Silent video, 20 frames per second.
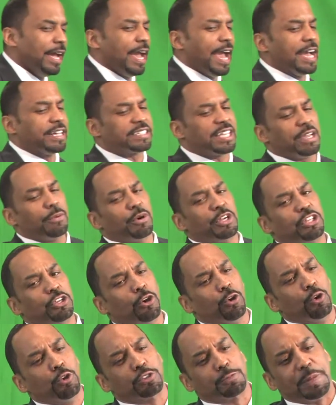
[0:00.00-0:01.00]
as he would
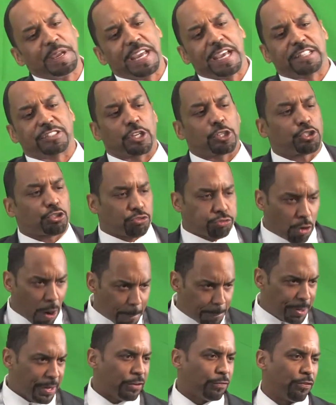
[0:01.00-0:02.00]
use me as a
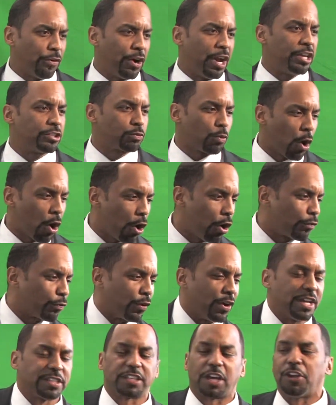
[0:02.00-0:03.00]
trumpet for his word,
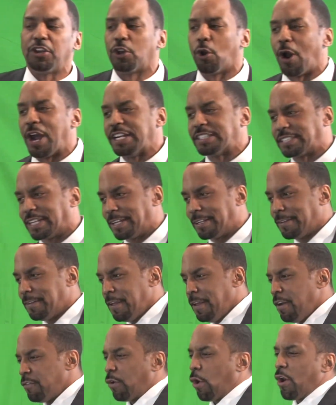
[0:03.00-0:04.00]
for his anointing,
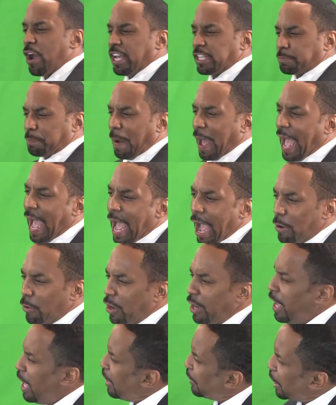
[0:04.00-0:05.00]
for his
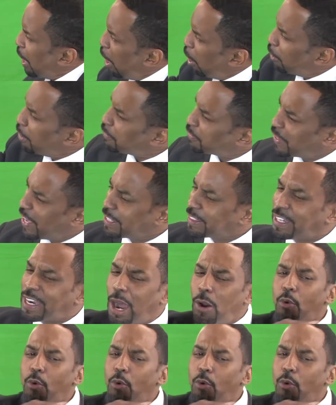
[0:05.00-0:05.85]
power. The only thing that I